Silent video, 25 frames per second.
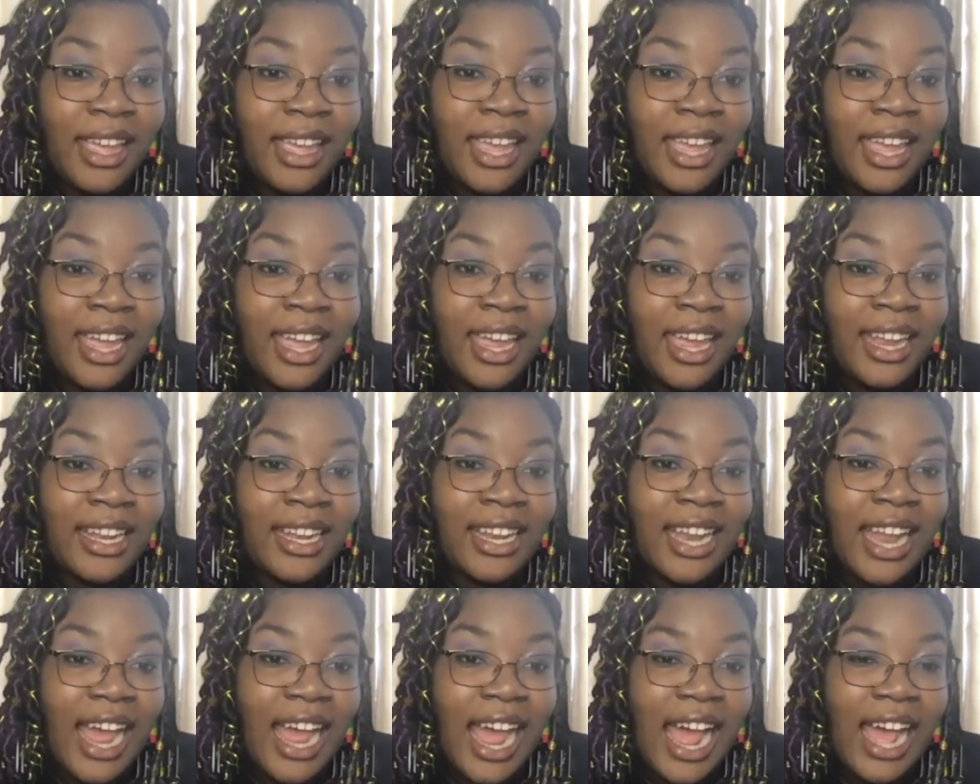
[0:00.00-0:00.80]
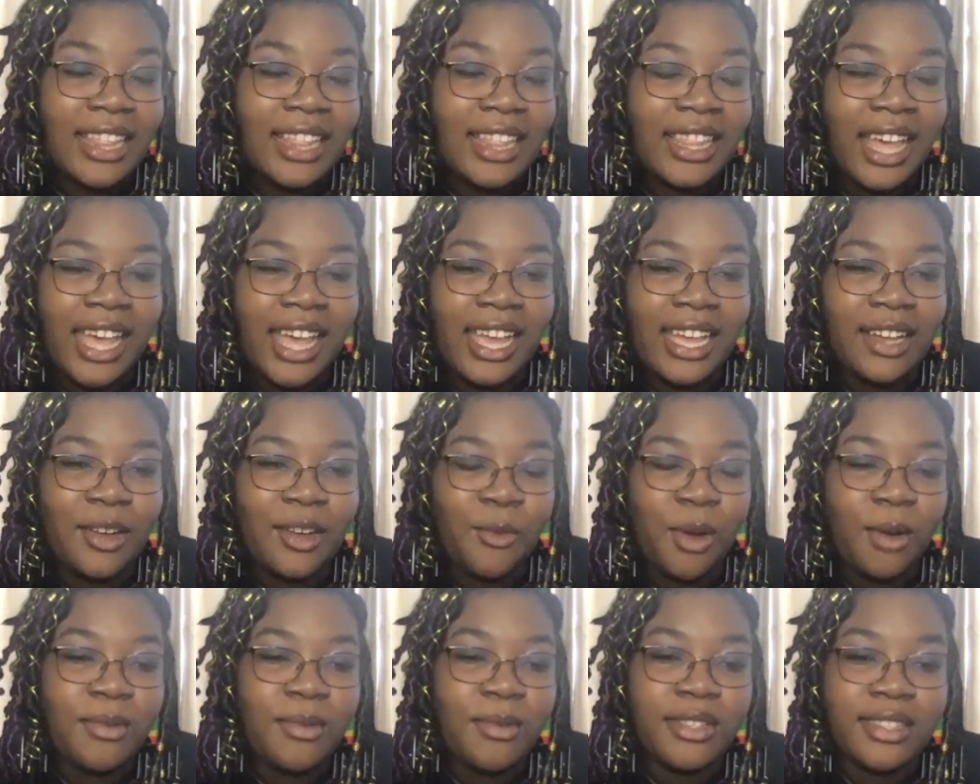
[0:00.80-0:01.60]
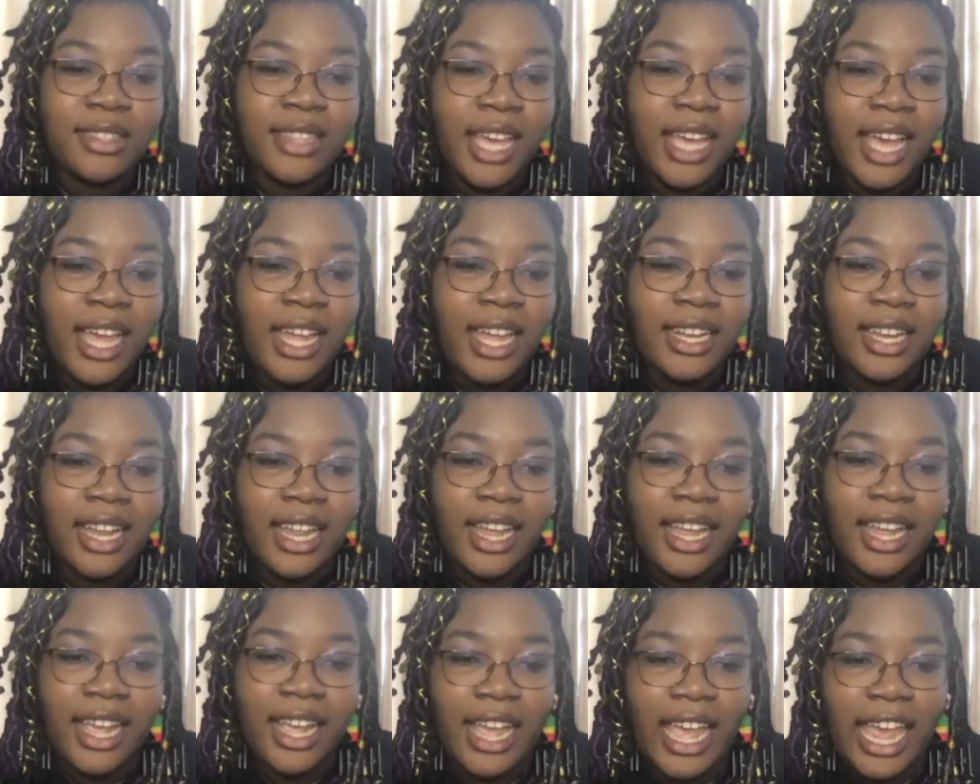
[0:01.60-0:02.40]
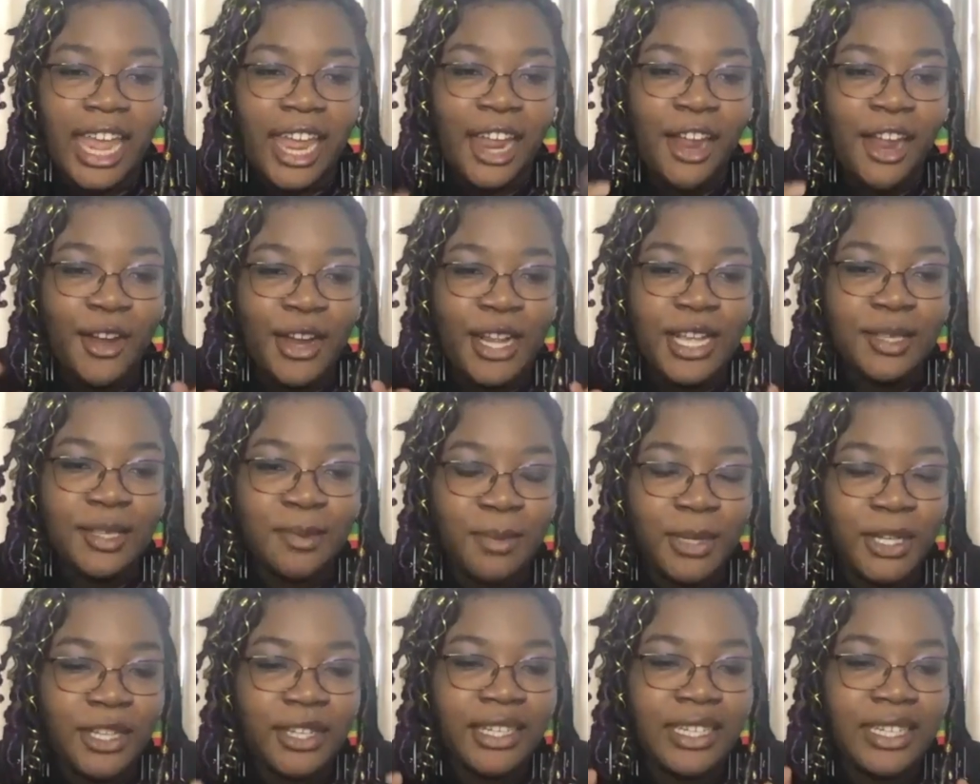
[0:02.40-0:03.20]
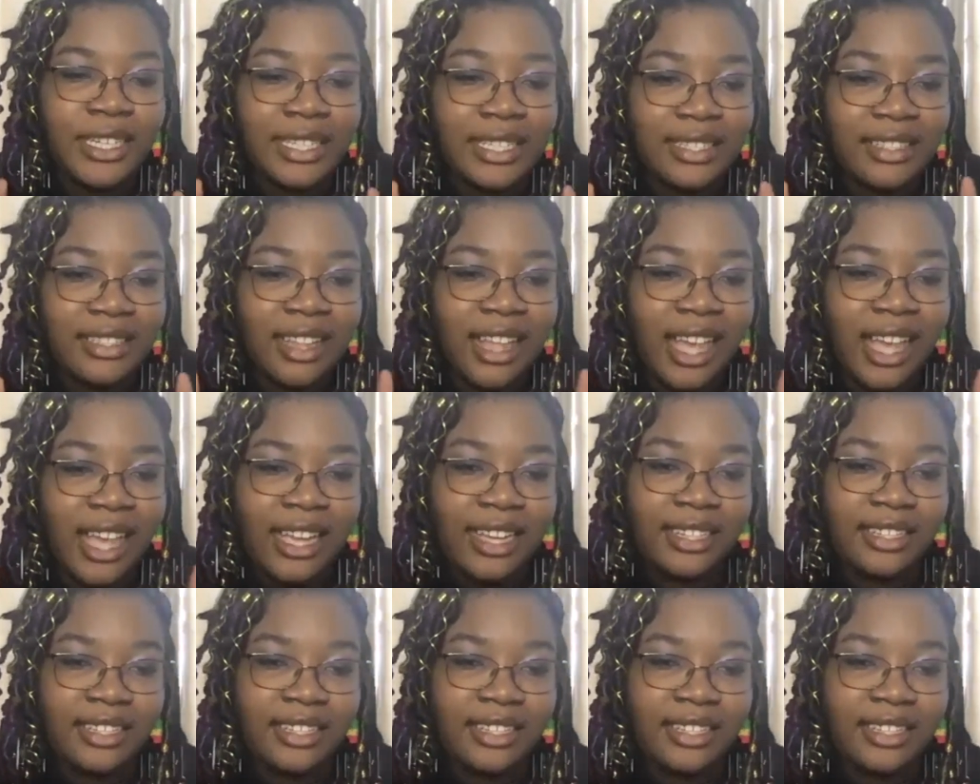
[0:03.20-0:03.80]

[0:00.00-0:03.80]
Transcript: And like, what was that hair experience like?